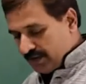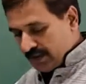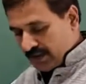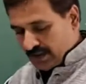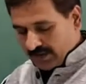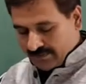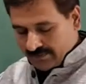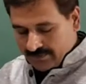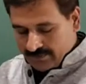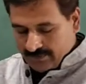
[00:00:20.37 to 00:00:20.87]

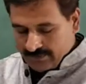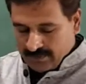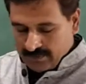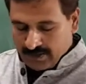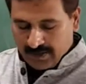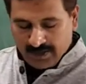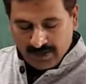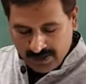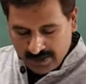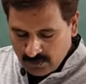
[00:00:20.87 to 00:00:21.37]
law.
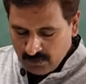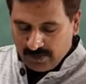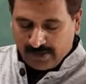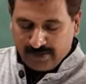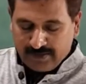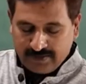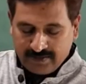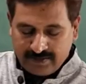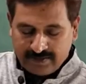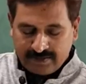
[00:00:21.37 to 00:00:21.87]
Dear
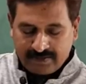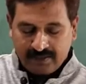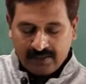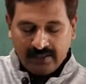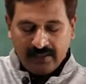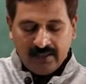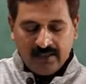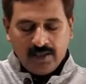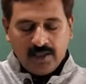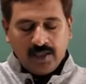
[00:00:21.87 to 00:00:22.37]
students,
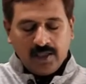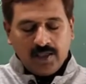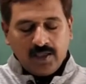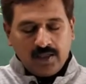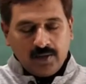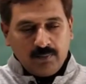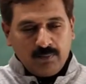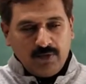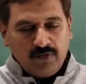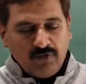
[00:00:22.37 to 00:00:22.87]

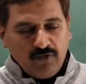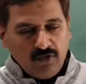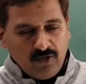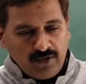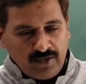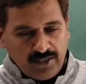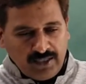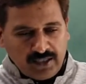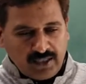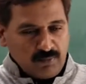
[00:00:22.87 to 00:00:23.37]
before
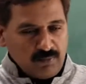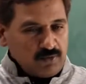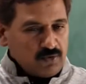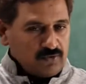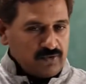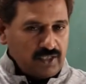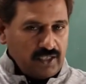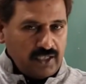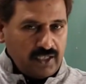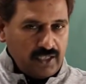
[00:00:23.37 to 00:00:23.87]
I come to
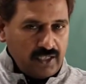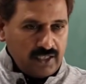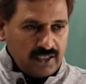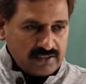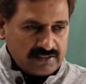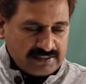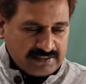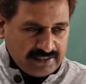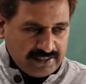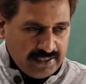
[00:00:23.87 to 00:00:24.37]
the
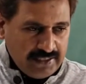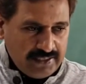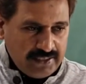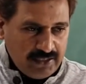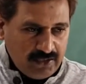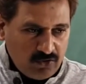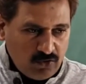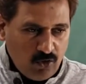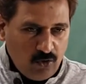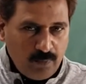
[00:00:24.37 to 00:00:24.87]

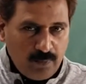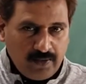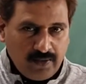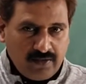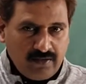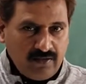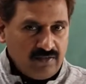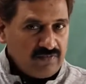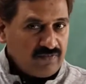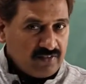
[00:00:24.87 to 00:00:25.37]
CET
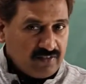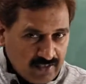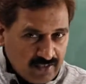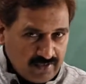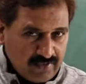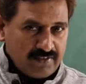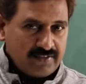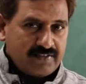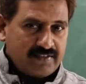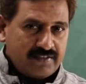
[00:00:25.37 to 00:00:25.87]
topic of
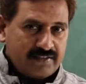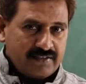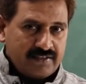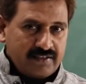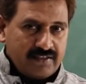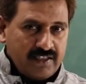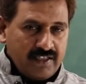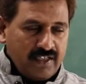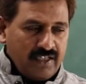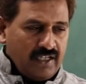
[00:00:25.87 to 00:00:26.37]

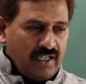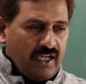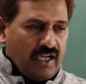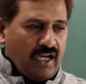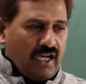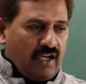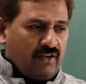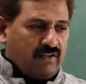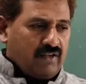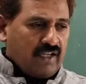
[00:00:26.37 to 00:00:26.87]
this,
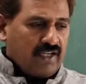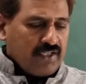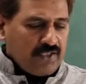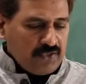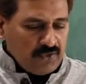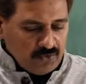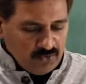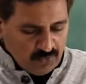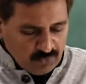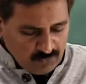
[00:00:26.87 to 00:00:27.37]
I would like
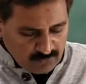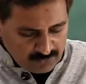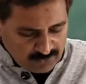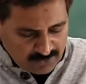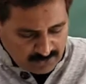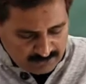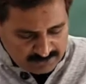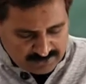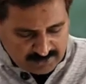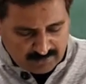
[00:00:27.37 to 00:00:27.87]
to
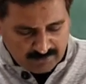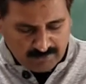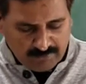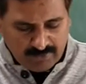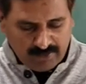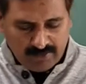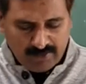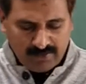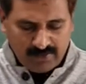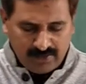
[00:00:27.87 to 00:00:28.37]
give
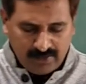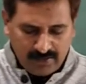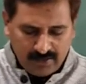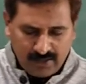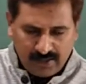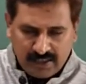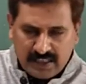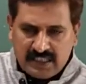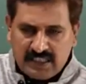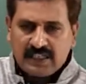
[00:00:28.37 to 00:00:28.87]
some
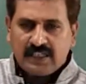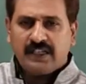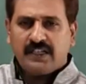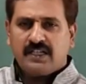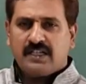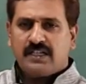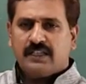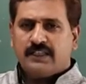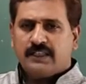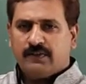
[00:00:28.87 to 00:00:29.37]

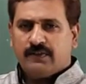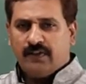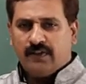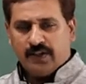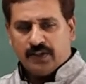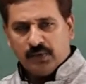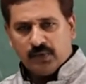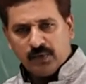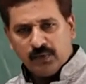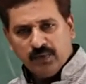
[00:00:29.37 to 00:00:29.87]
instructions for
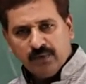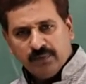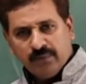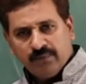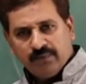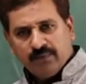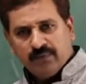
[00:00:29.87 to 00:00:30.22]
you